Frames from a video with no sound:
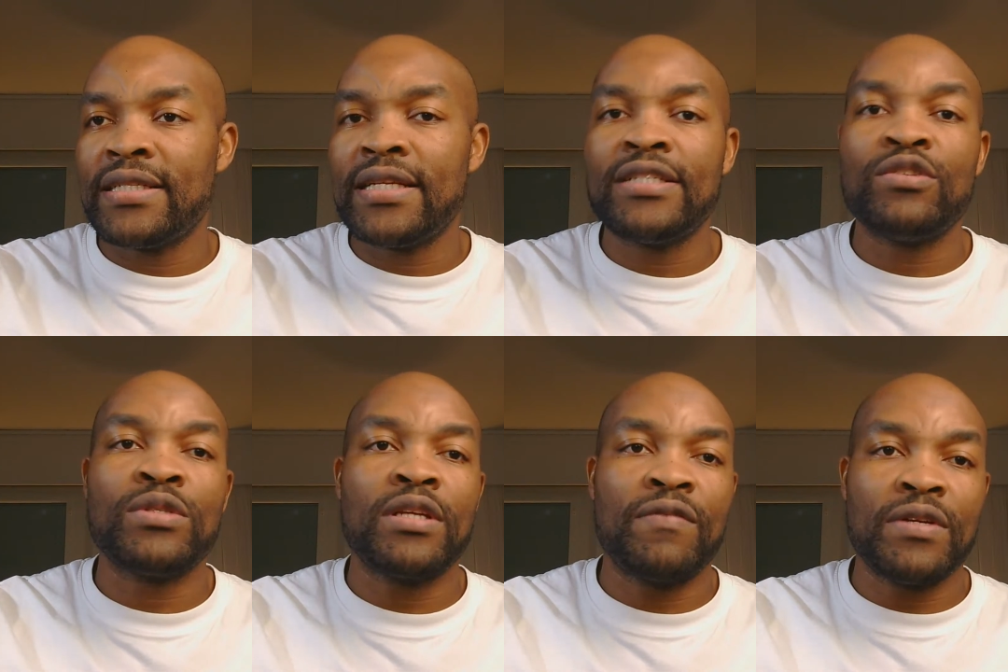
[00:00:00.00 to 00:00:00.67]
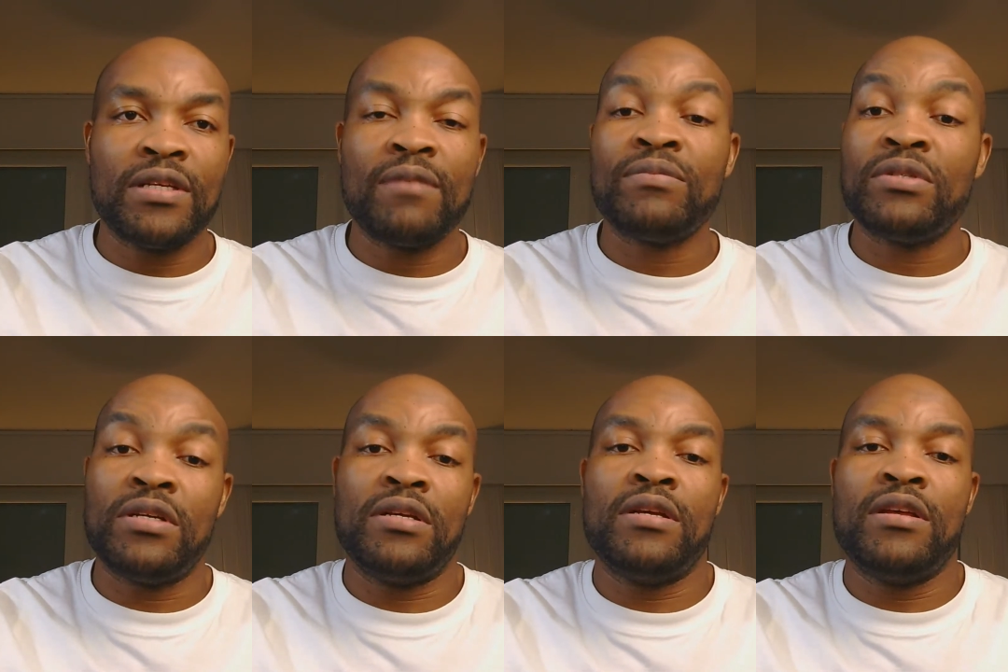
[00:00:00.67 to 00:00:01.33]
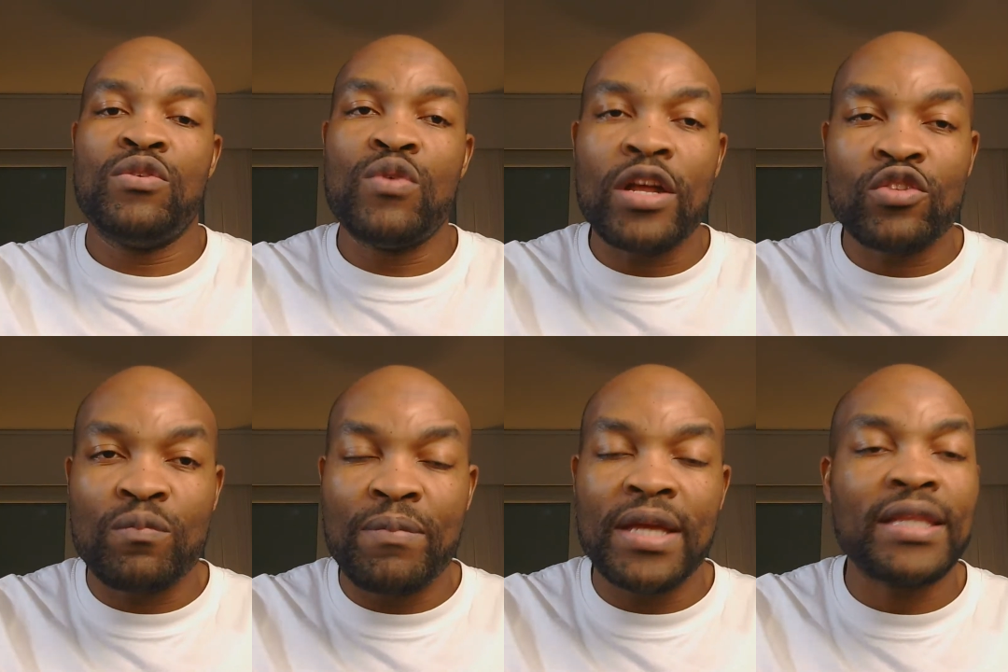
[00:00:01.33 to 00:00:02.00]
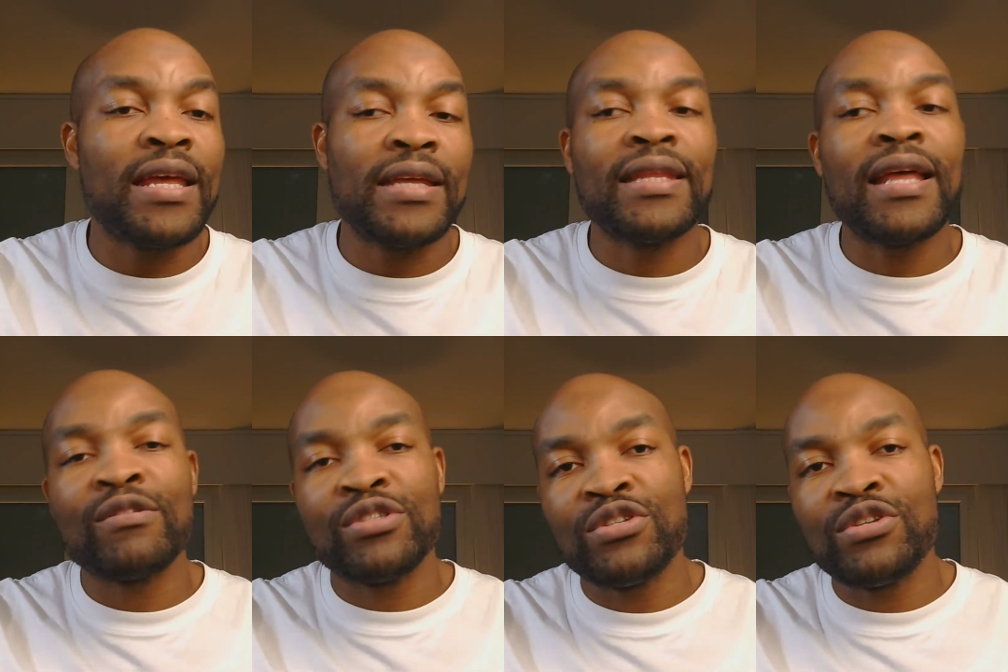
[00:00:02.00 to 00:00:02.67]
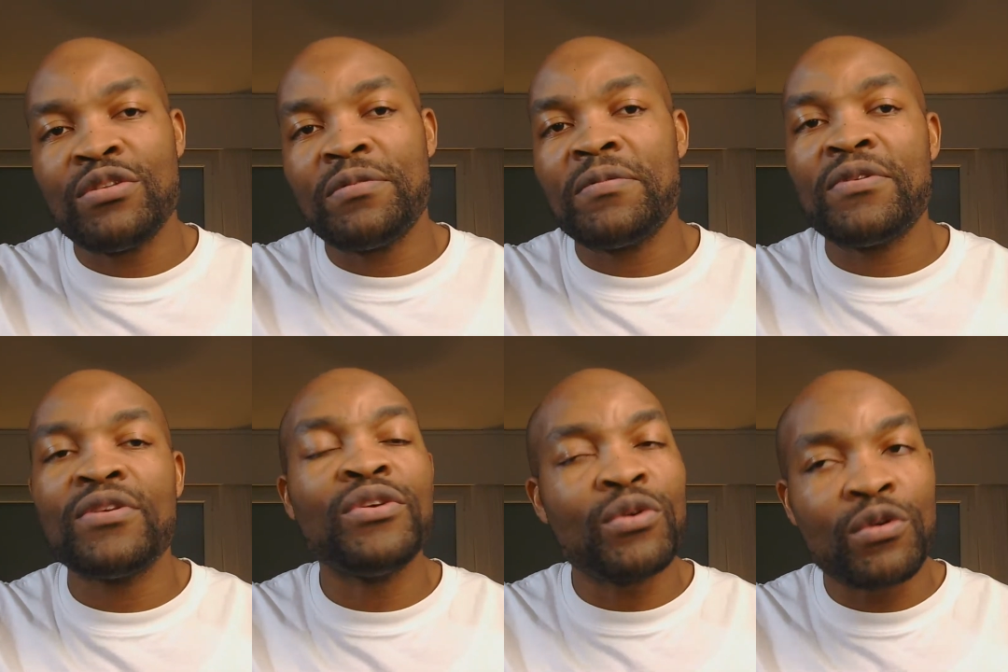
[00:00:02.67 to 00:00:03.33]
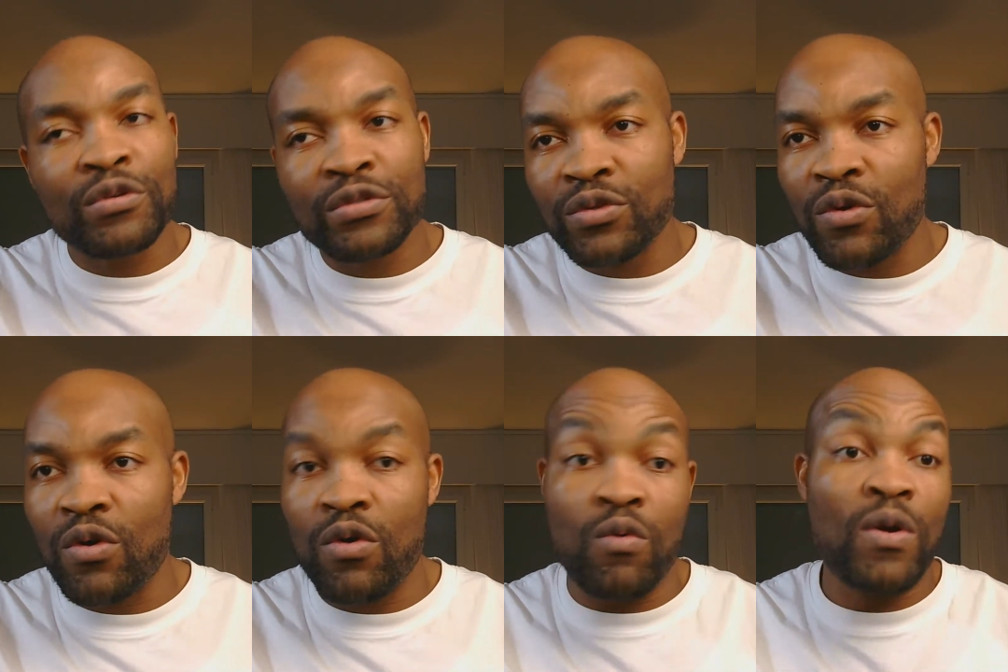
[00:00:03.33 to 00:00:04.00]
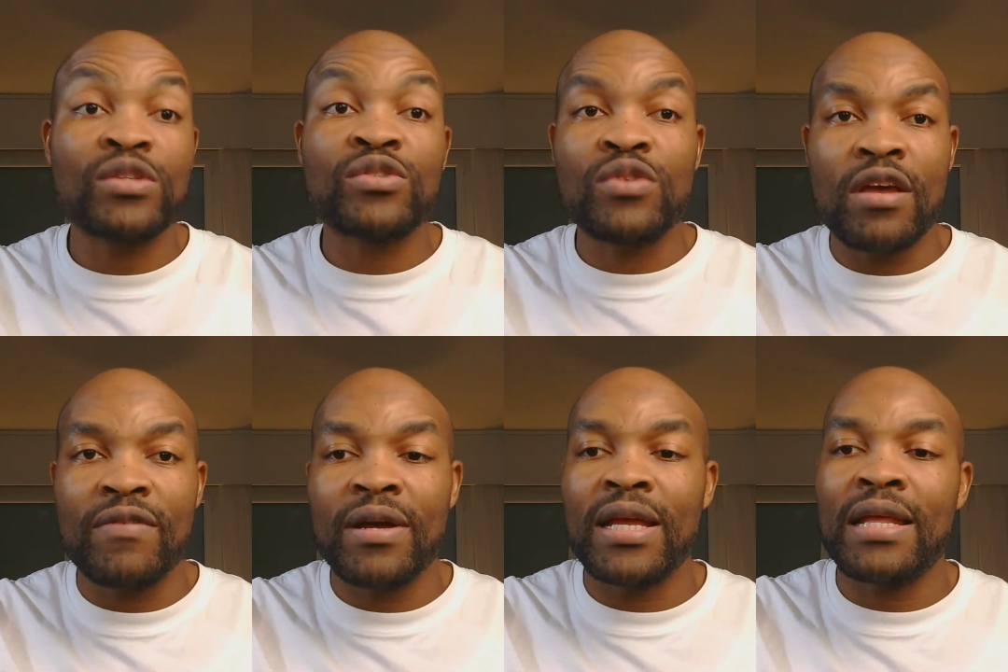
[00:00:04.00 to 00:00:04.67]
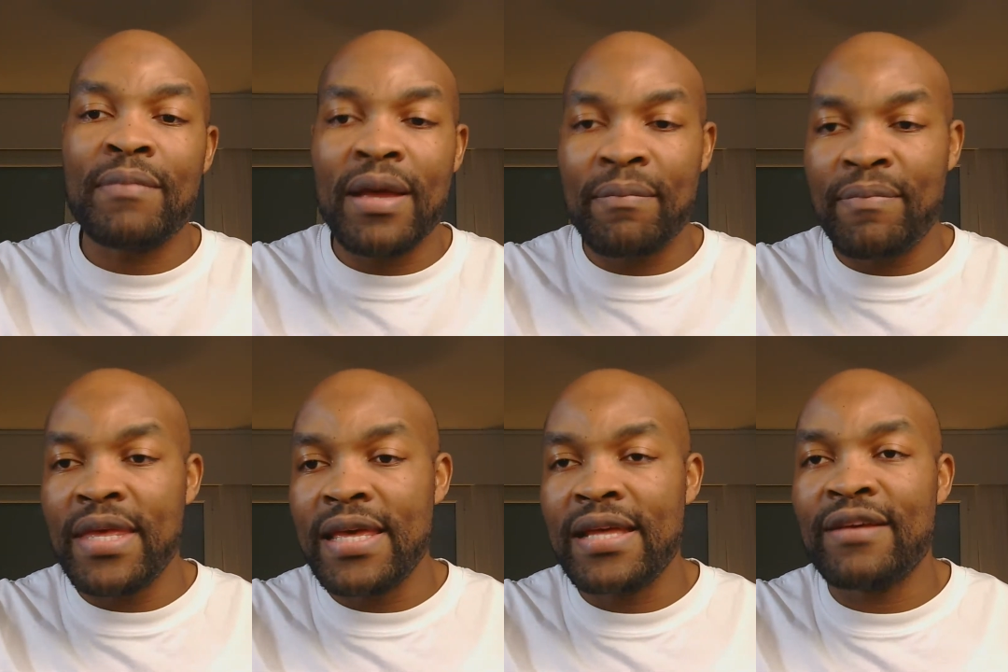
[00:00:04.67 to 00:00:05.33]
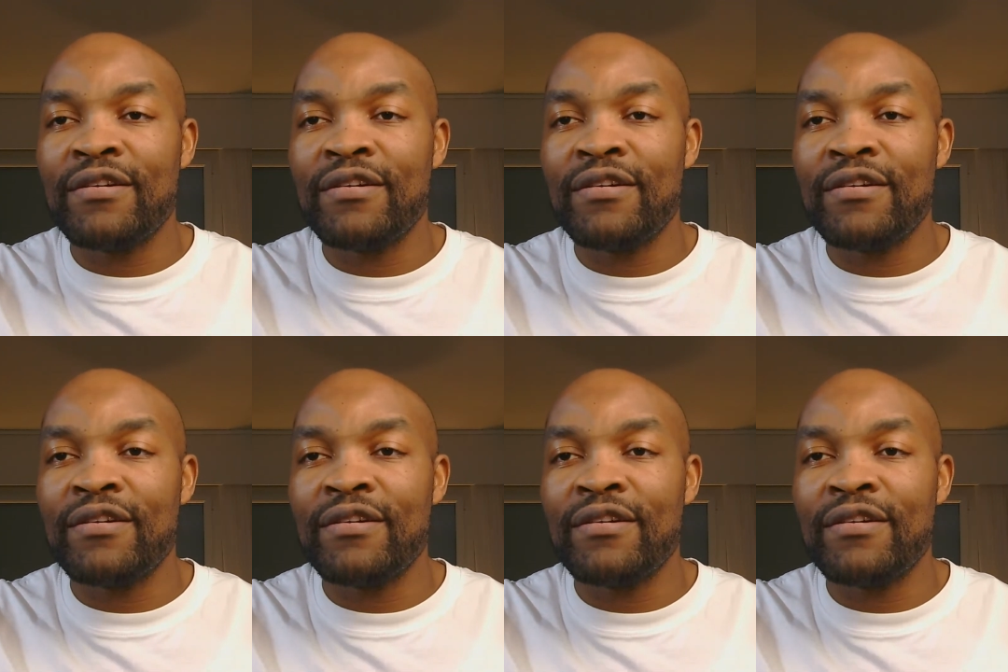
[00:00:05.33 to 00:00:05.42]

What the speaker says: Let's just take, for example, you had to pay €1,000 or whatsoever it might be,